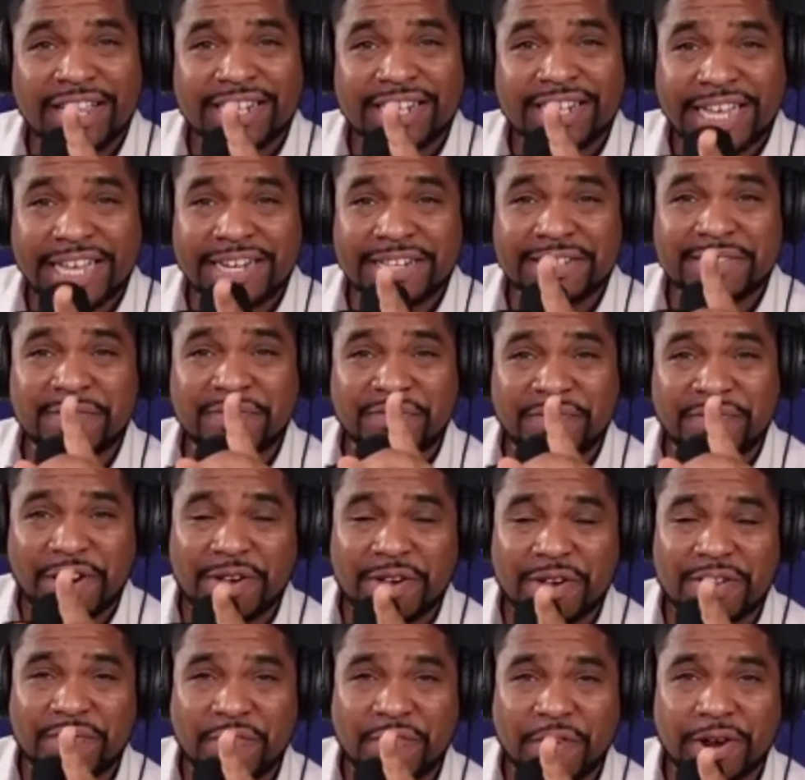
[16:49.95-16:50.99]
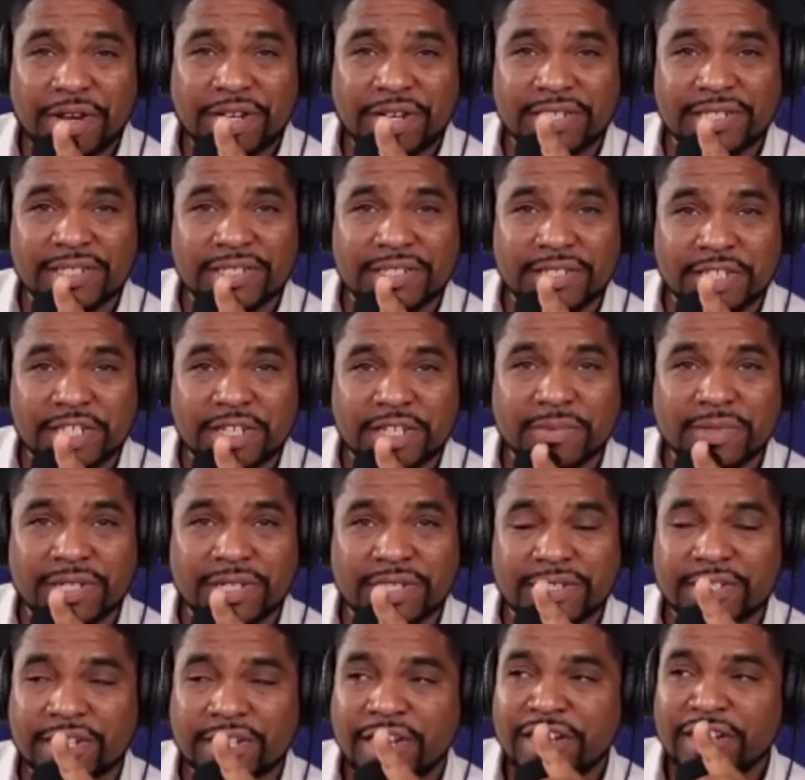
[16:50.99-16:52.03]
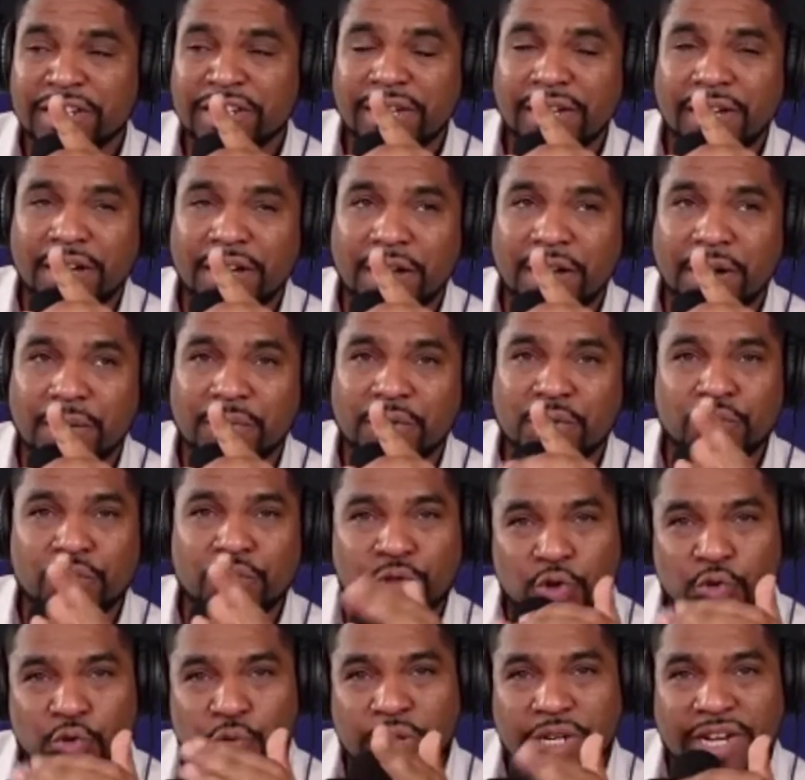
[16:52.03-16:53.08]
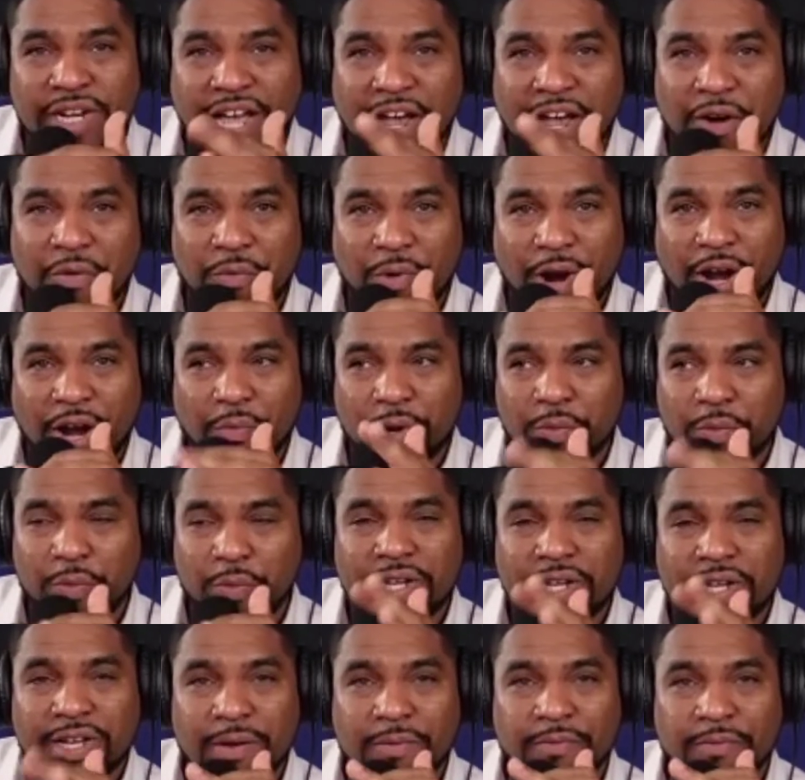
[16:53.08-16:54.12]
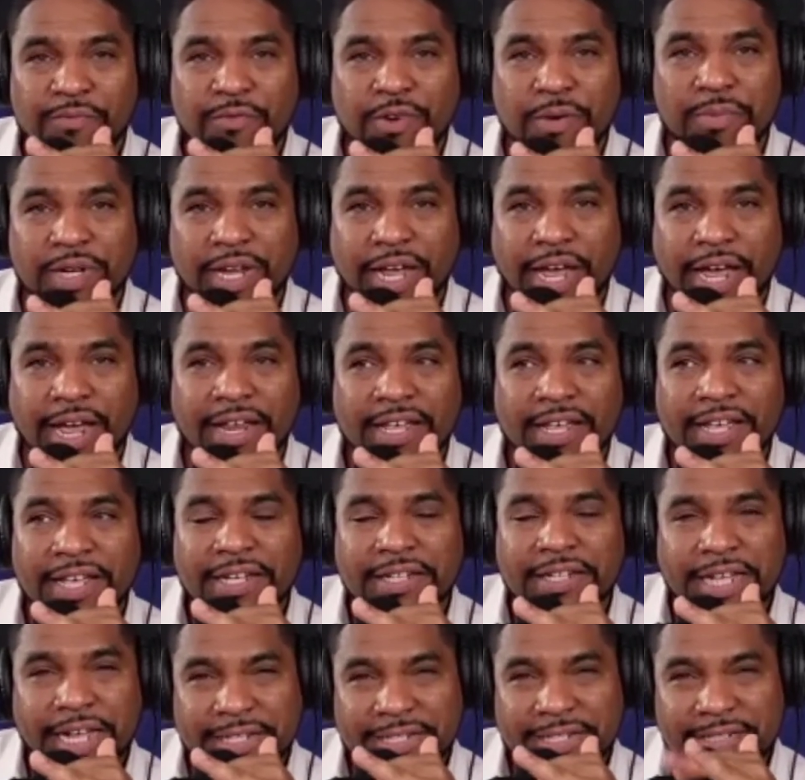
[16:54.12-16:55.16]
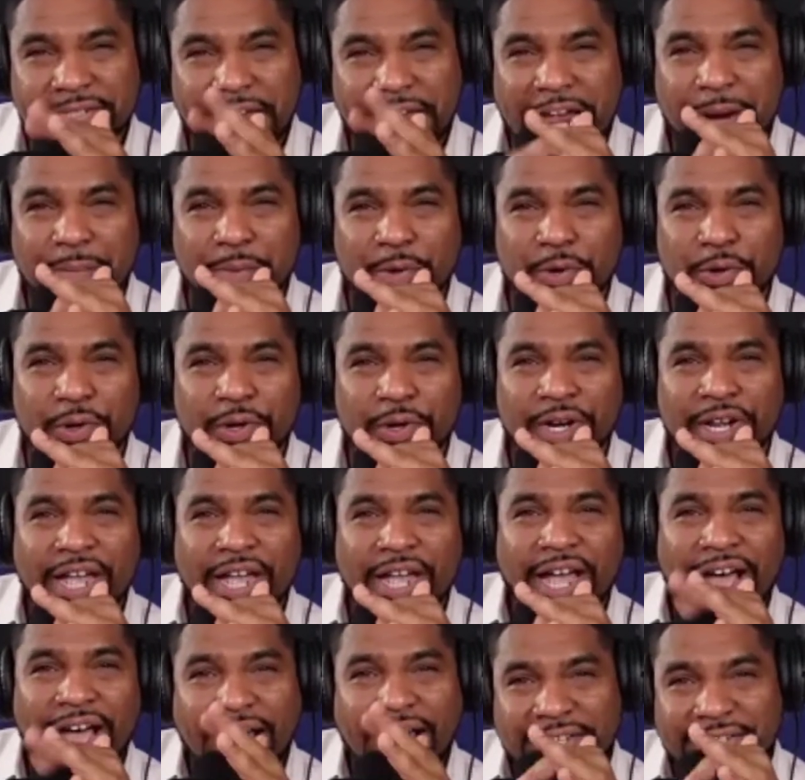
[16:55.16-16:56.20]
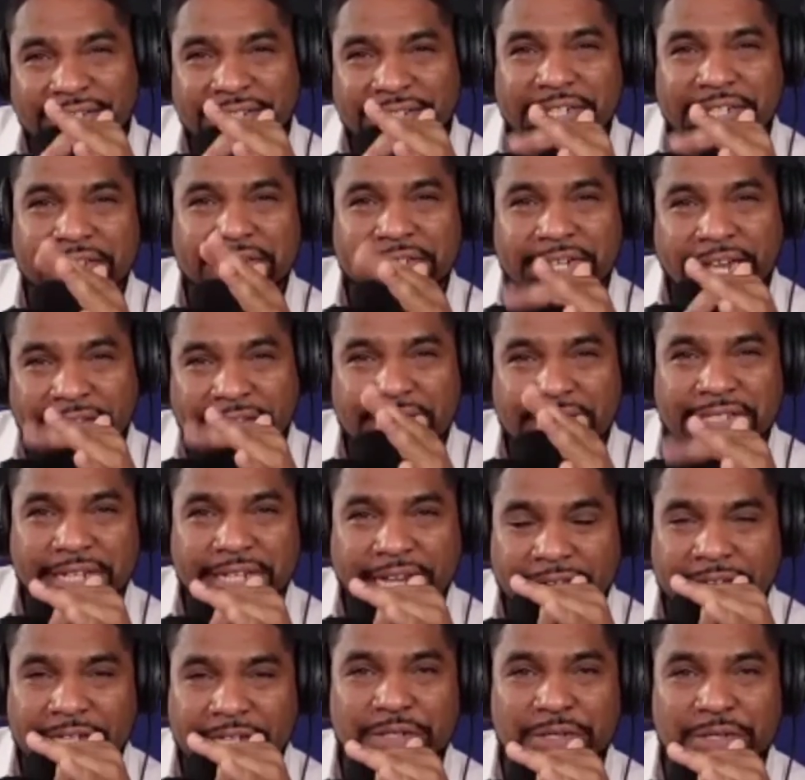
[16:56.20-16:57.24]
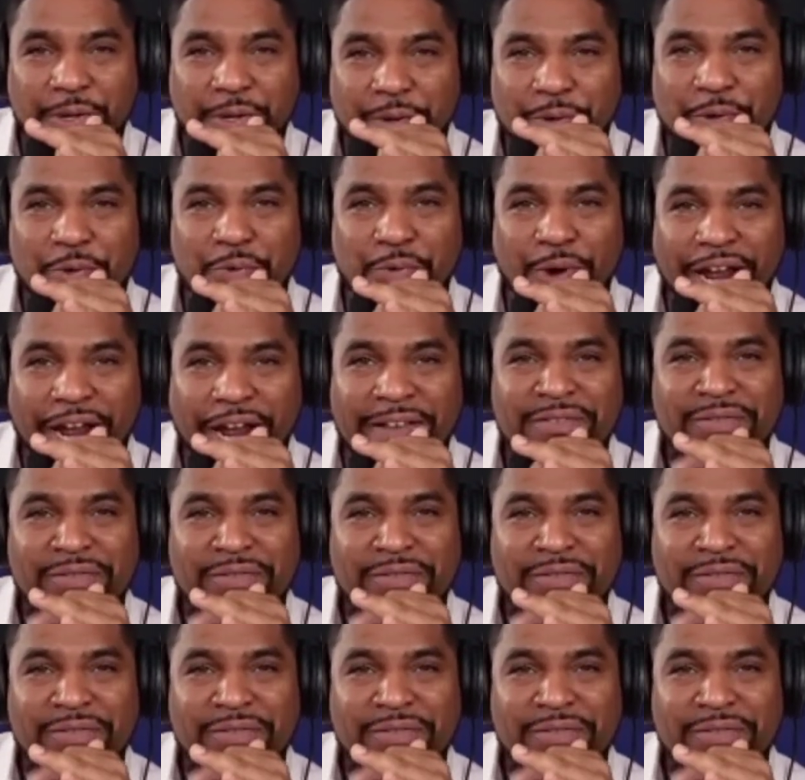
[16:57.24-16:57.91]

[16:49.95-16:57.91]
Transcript: That is a very, very good gem because you and I, right? We come from that cyber IT techie circle, right?